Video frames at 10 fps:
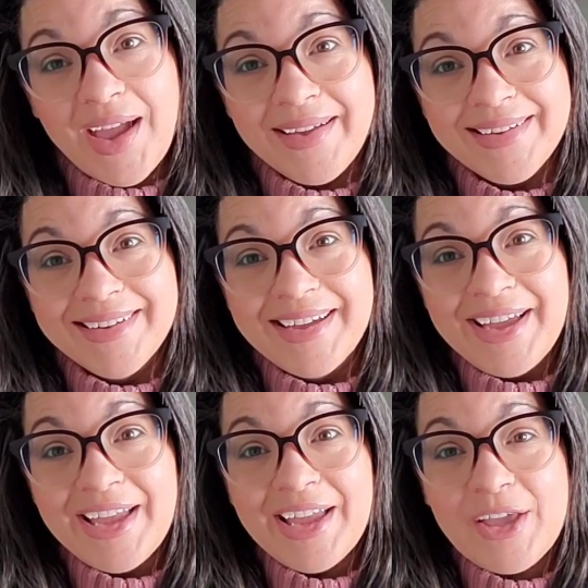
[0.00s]
okay.
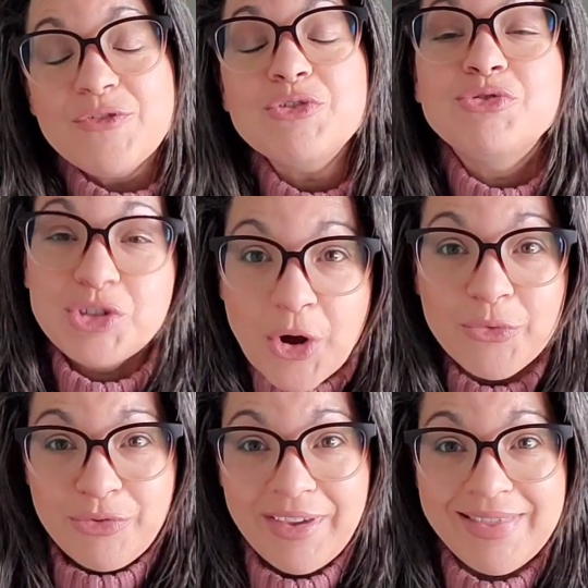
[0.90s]
If you
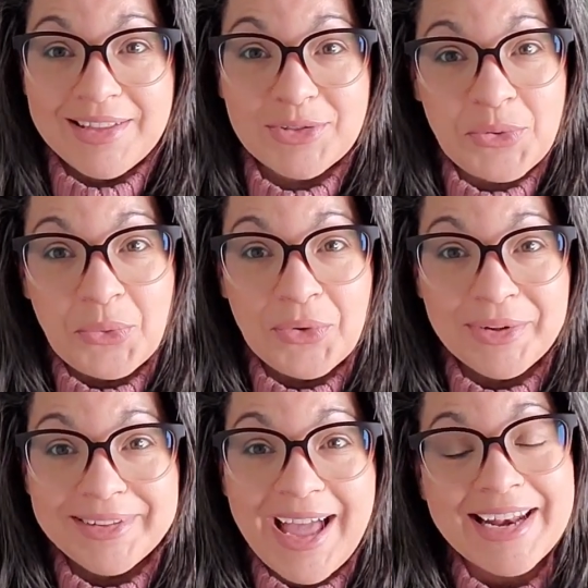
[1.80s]
don't think that's
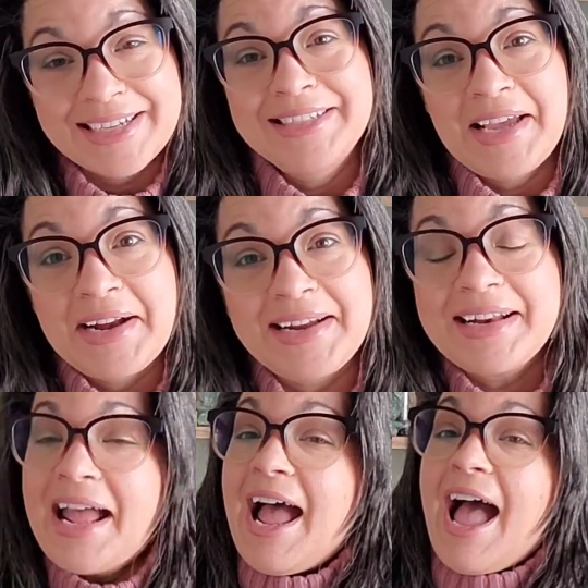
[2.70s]
cool and
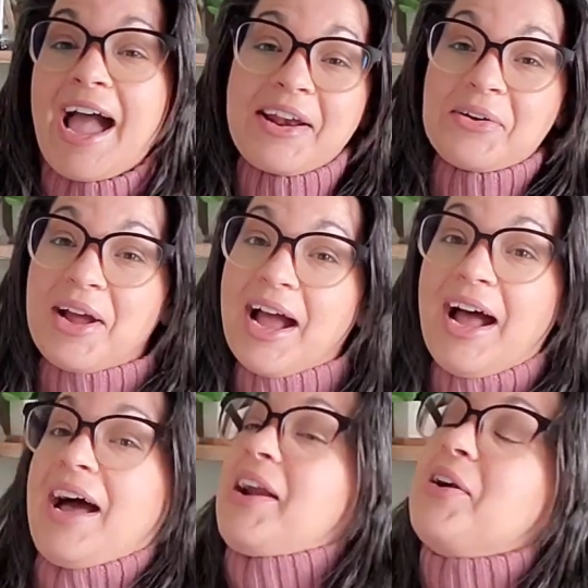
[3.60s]
exciting, I don't
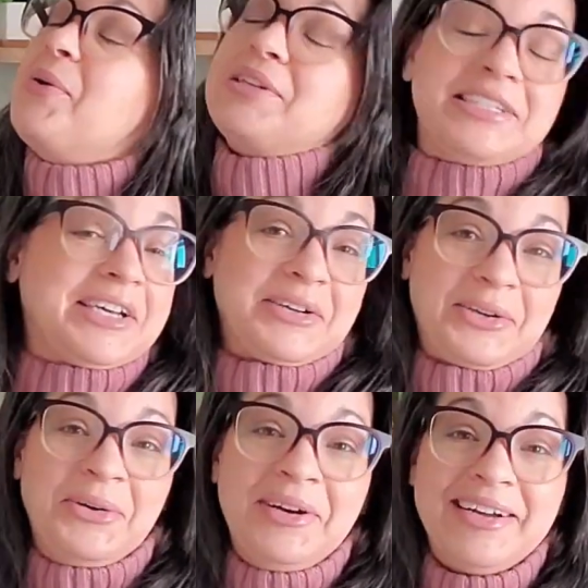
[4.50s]
I don't know what to tell
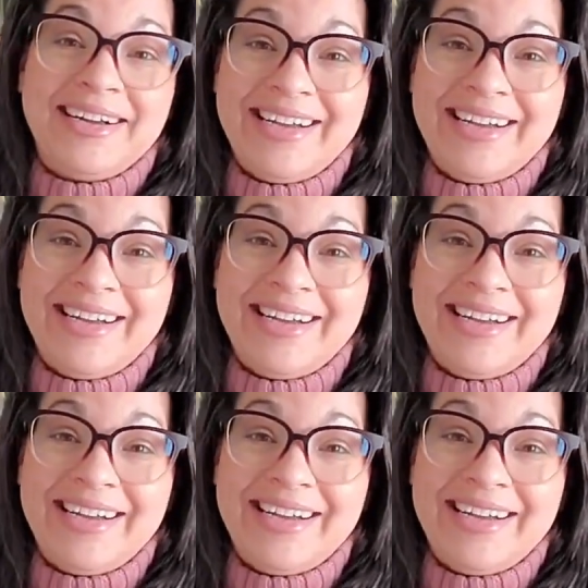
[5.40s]
you.